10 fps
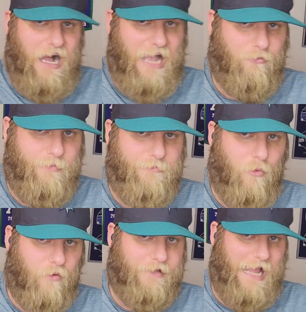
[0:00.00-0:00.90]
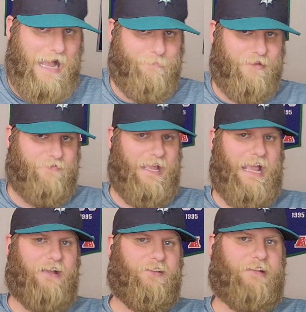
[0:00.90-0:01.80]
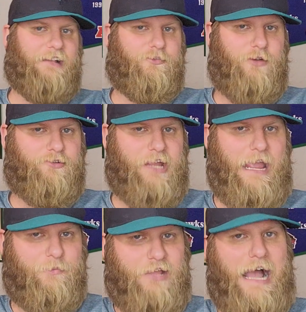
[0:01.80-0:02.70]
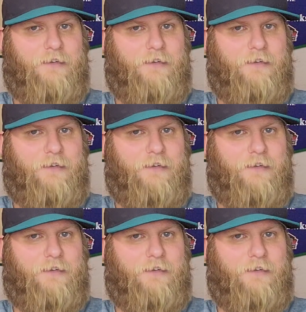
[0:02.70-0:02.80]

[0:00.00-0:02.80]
I will be more than happy if they exit that stretch of games